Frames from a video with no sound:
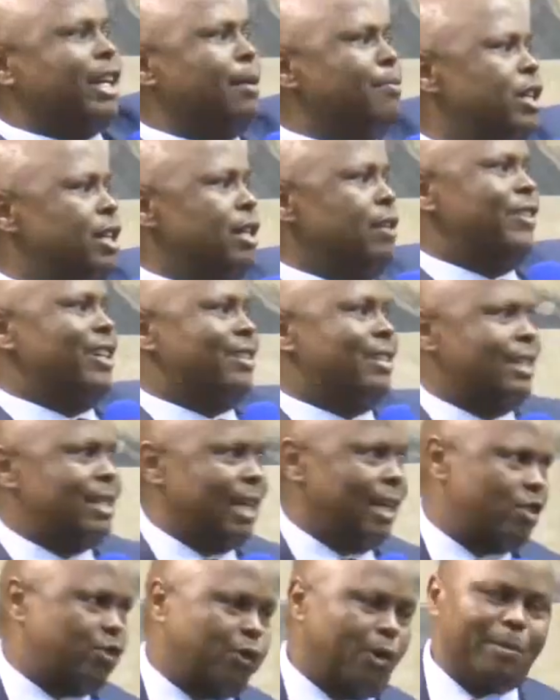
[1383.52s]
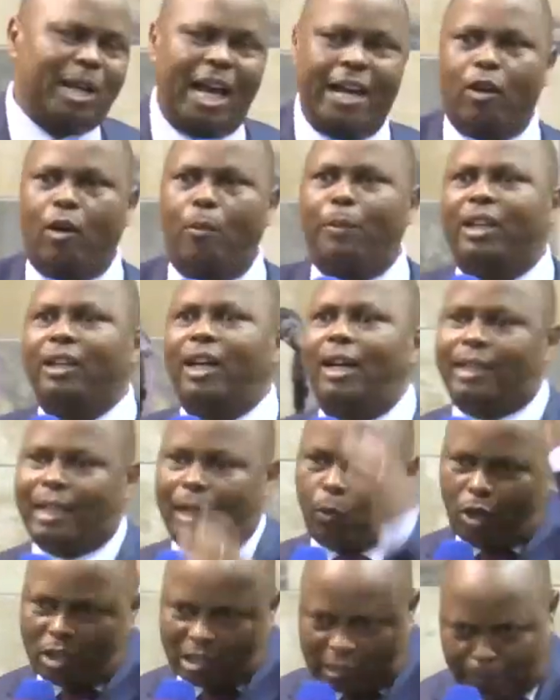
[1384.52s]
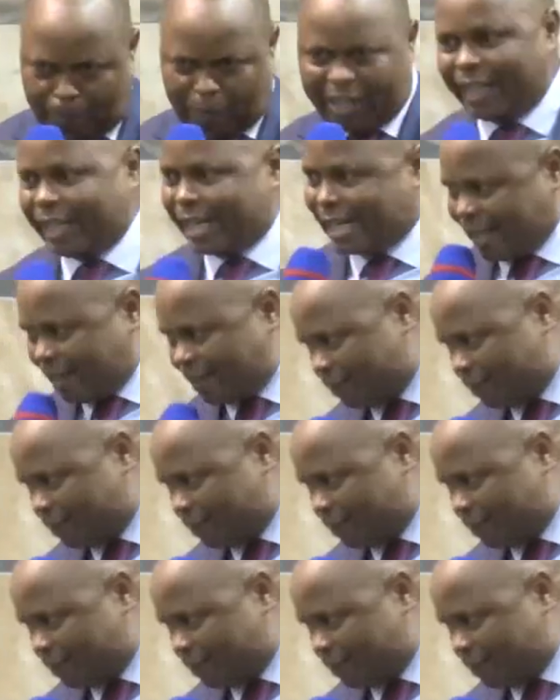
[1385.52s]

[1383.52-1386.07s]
some three visitors from Nairobi and they want bread.